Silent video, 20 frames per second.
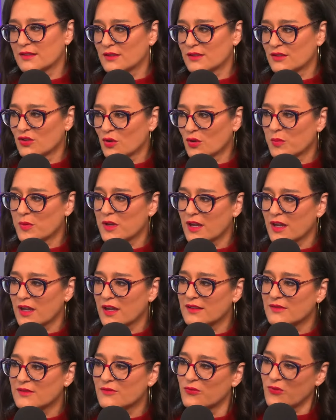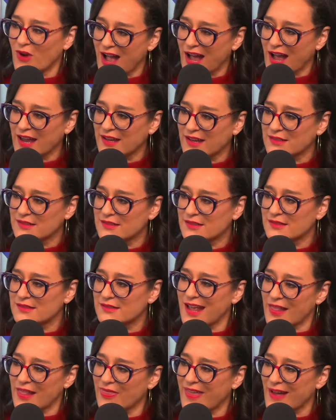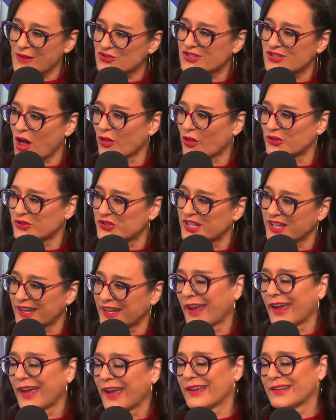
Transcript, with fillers: you'll right. be fined ten thousand dollars a day.